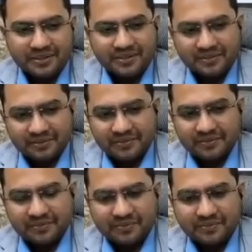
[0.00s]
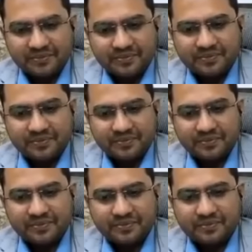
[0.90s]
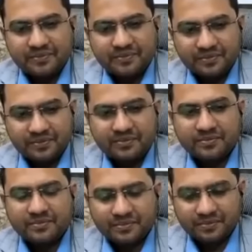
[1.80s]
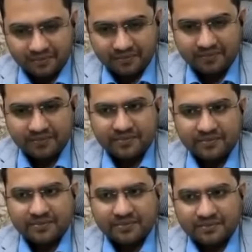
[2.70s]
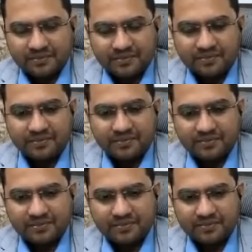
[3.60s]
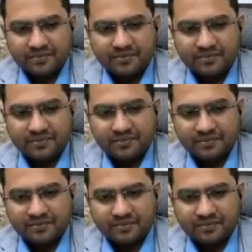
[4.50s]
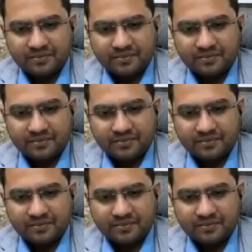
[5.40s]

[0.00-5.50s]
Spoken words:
(not speaking)